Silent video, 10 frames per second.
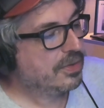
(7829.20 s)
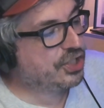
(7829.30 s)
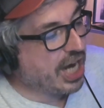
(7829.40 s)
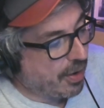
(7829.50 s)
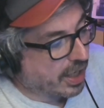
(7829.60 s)

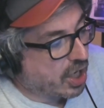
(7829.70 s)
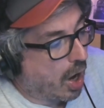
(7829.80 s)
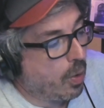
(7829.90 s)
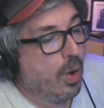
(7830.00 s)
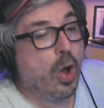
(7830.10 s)

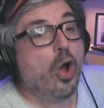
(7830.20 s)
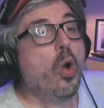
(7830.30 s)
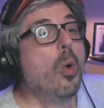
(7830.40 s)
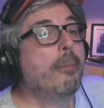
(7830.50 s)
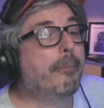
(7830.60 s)
Jericho
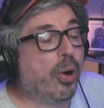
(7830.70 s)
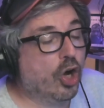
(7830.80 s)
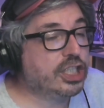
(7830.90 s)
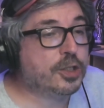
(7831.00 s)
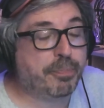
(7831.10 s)

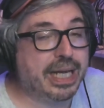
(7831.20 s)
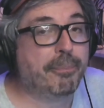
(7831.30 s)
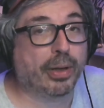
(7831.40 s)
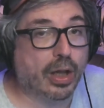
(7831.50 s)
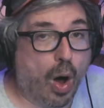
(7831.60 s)
puts
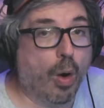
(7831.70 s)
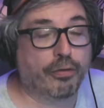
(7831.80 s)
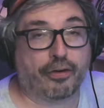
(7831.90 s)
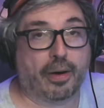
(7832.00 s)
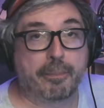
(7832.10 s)
people
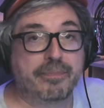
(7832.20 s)
over.